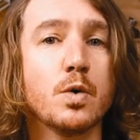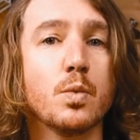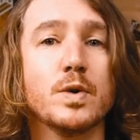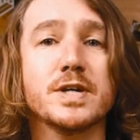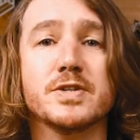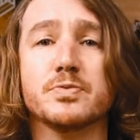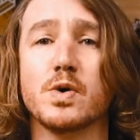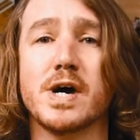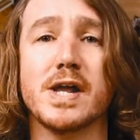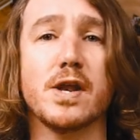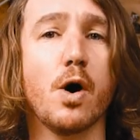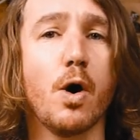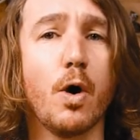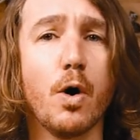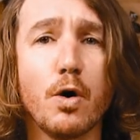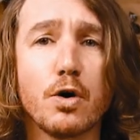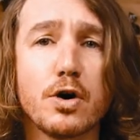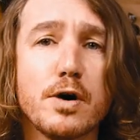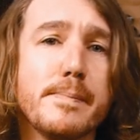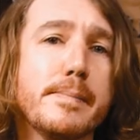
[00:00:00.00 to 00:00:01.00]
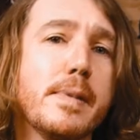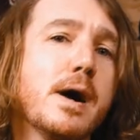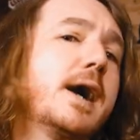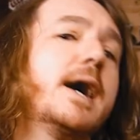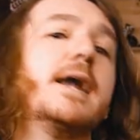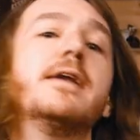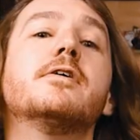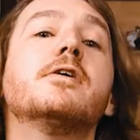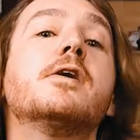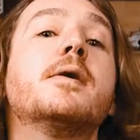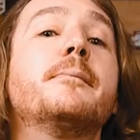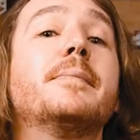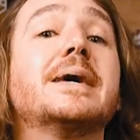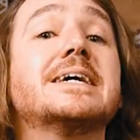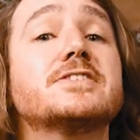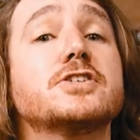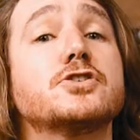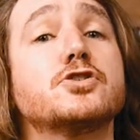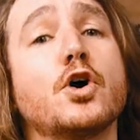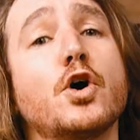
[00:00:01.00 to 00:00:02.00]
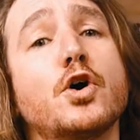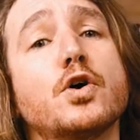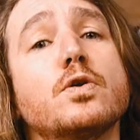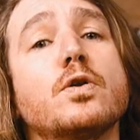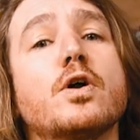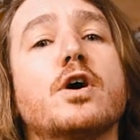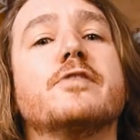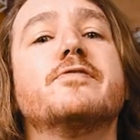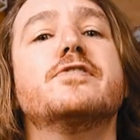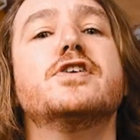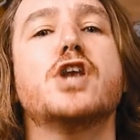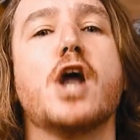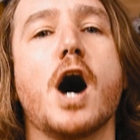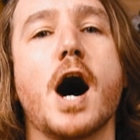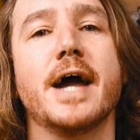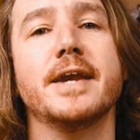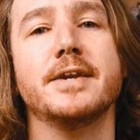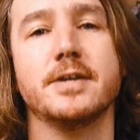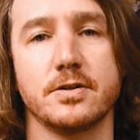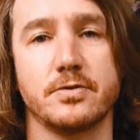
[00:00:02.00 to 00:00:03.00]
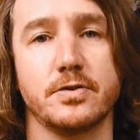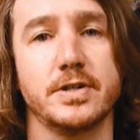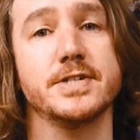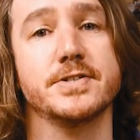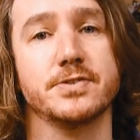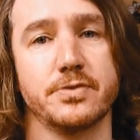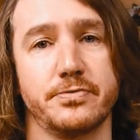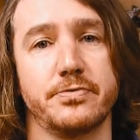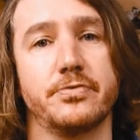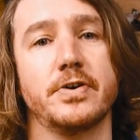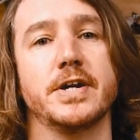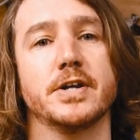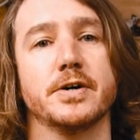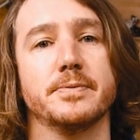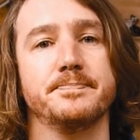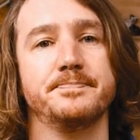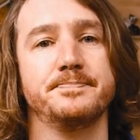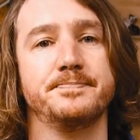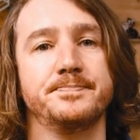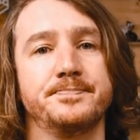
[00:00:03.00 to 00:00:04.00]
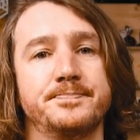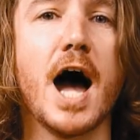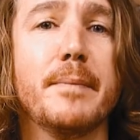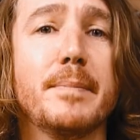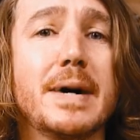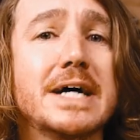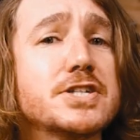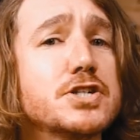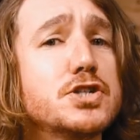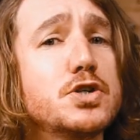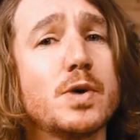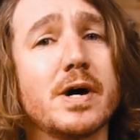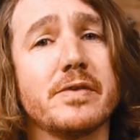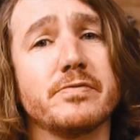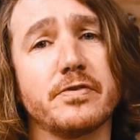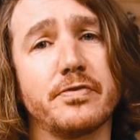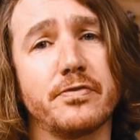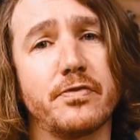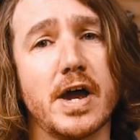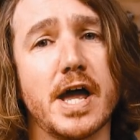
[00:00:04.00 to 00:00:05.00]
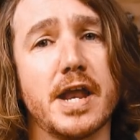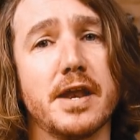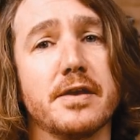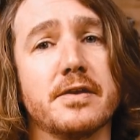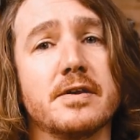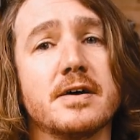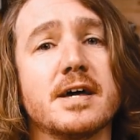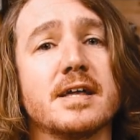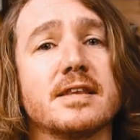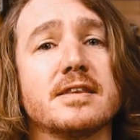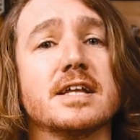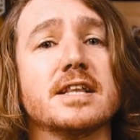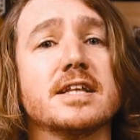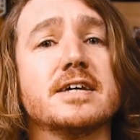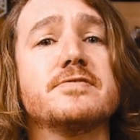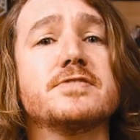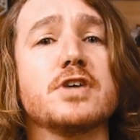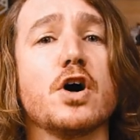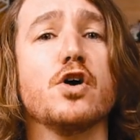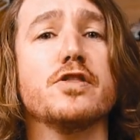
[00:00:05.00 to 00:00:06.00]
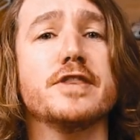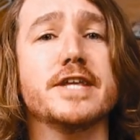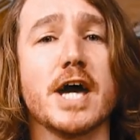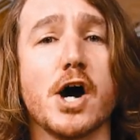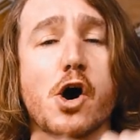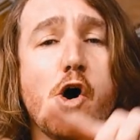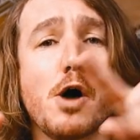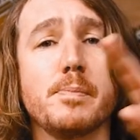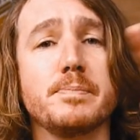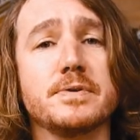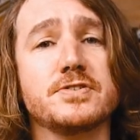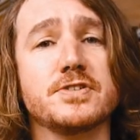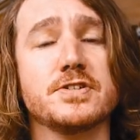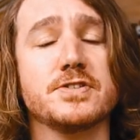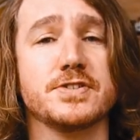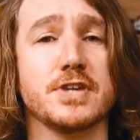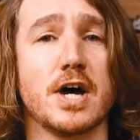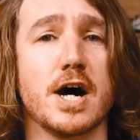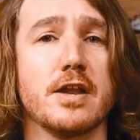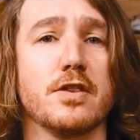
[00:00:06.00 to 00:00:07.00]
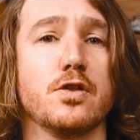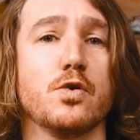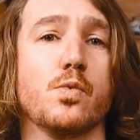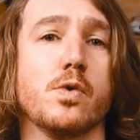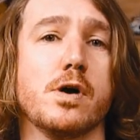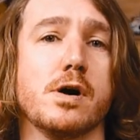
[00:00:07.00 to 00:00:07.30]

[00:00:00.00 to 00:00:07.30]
which when all combined makes a total of 9 degrees of freedom. Imagine you have a friend that lives on the opposite side of the